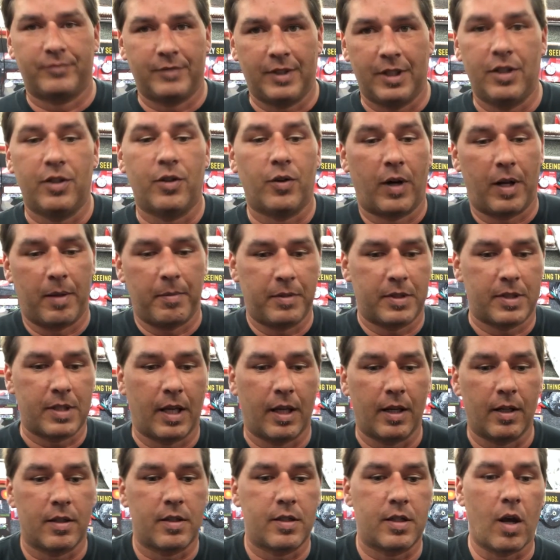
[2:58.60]
you know what I'm
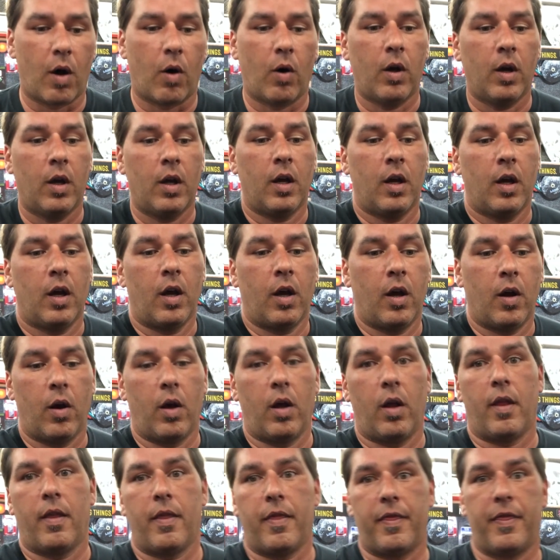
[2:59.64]
saying. So
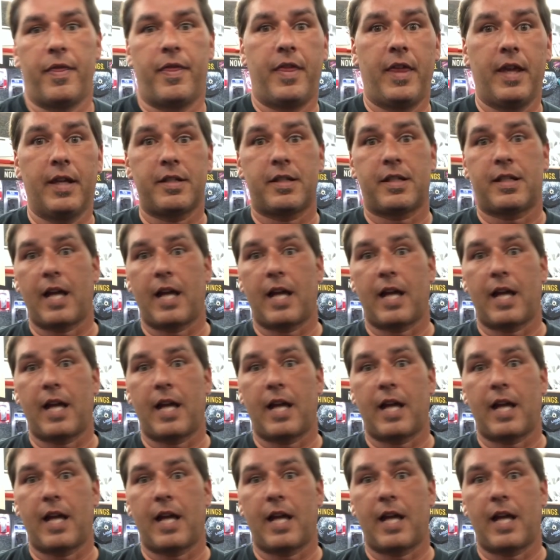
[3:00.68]
this